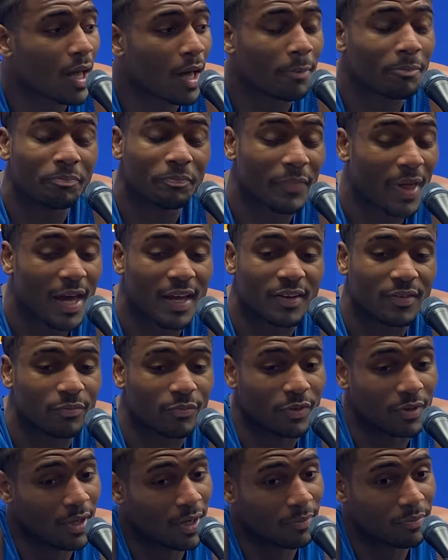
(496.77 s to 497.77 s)

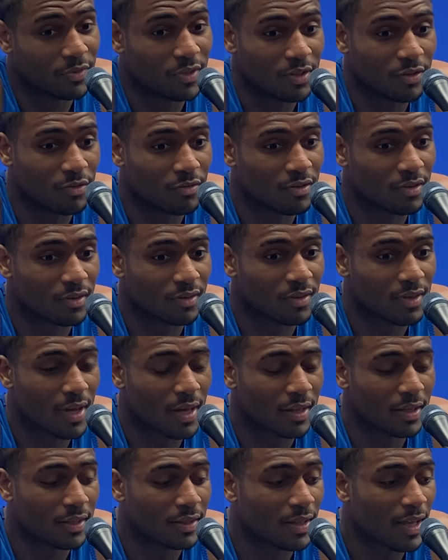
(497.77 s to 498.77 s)
Oh, you just
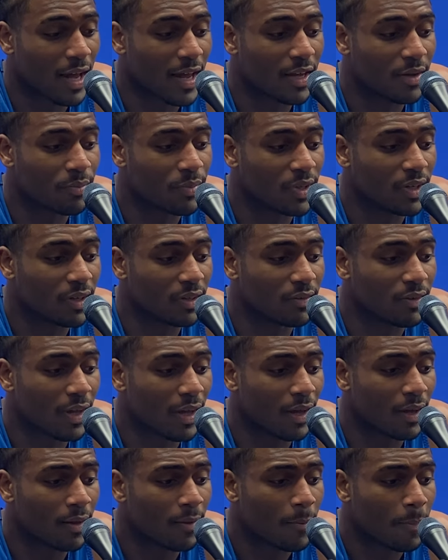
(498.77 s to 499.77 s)
not enlightening me of
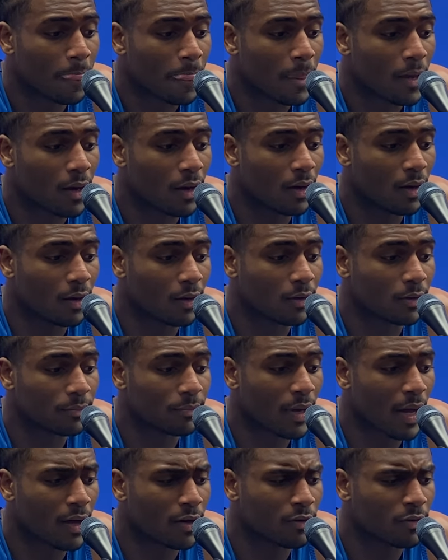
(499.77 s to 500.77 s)
that.
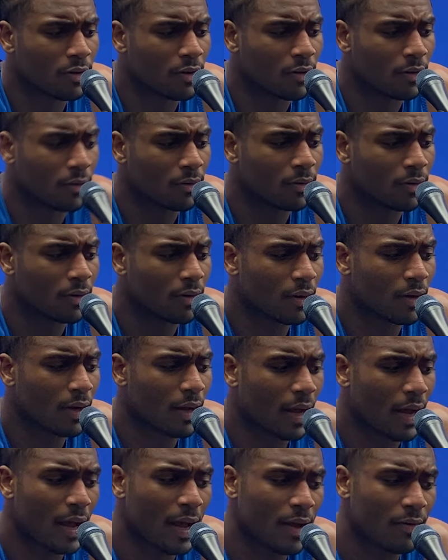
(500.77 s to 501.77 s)
I don't know.
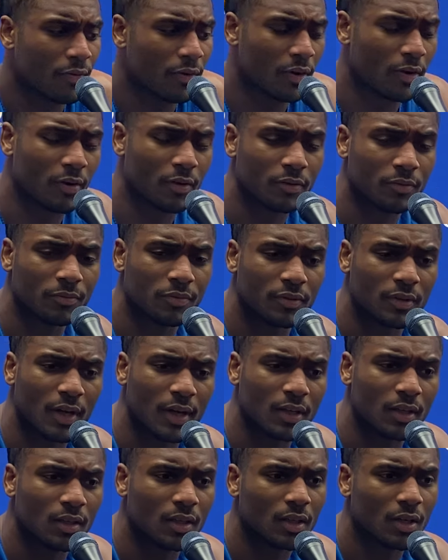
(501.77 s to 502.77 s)
I haven't heard him say
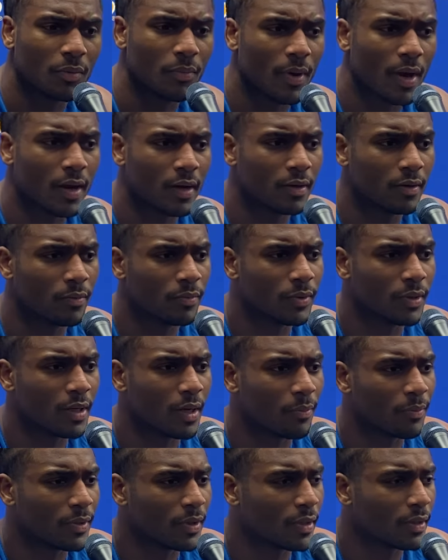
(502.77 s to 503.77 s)
anything about it, but, I
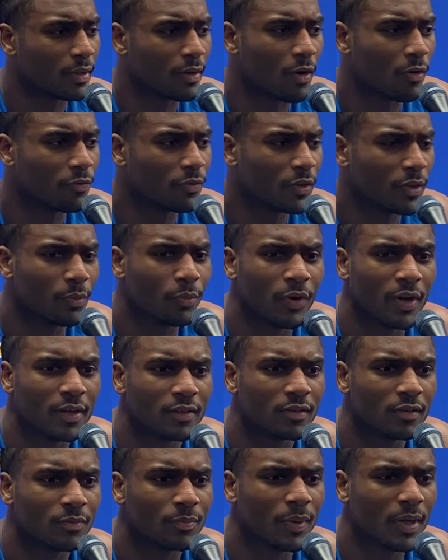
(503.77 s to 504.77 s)
mean, hopefully it brings
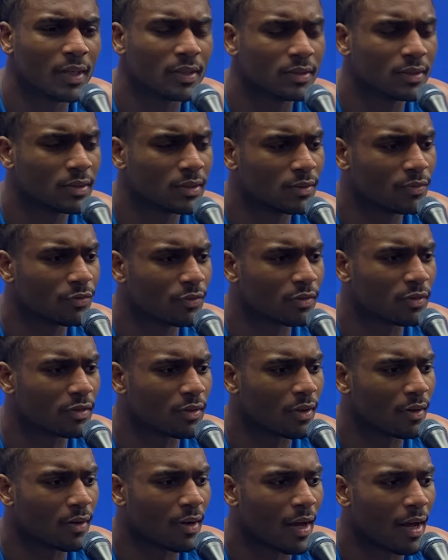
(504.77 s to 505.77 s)
his best for
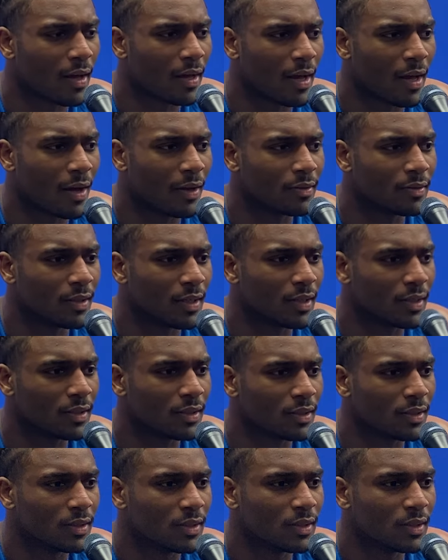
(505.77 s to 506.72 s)
sure. I'll take it.